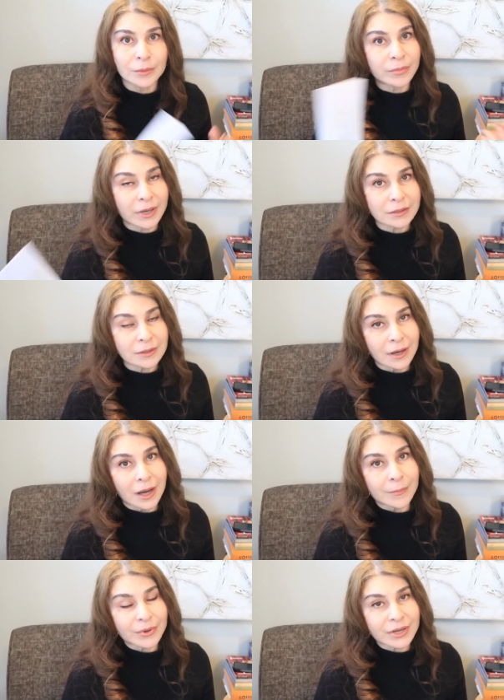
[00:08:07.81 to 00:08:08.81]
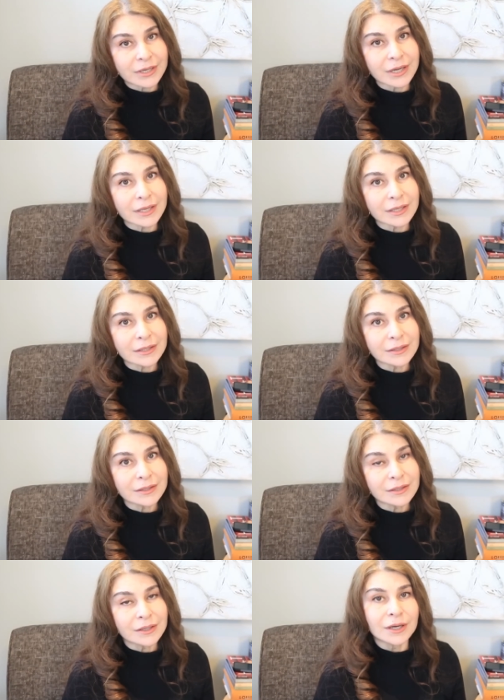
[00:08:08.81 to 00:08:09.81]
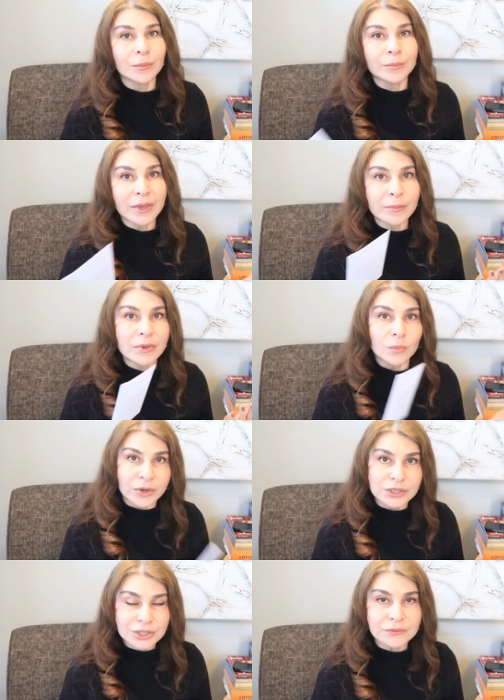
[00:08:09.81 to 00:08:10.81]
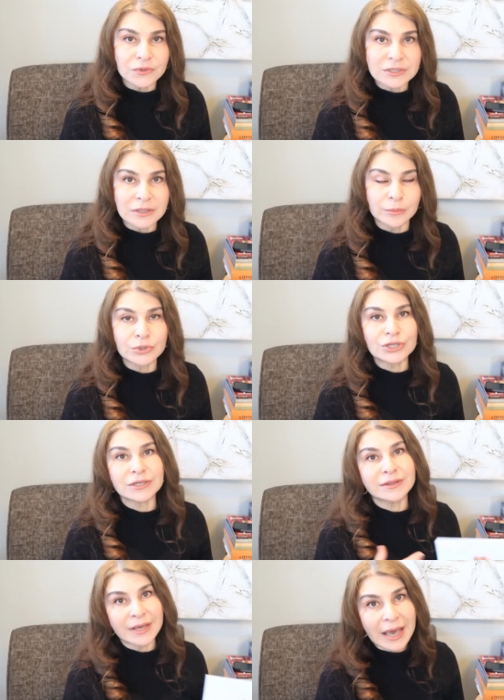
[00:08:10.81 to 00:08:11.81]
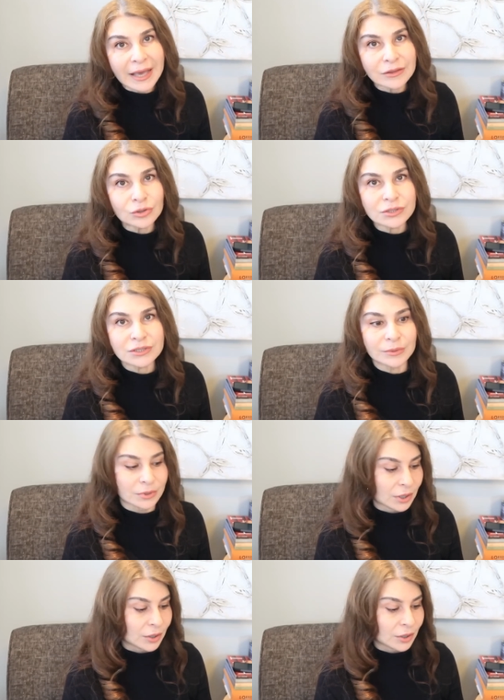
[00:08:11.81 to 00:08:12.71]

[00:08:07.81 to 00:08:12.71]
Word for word: But apparently, maybe when she was at the boutique, they had those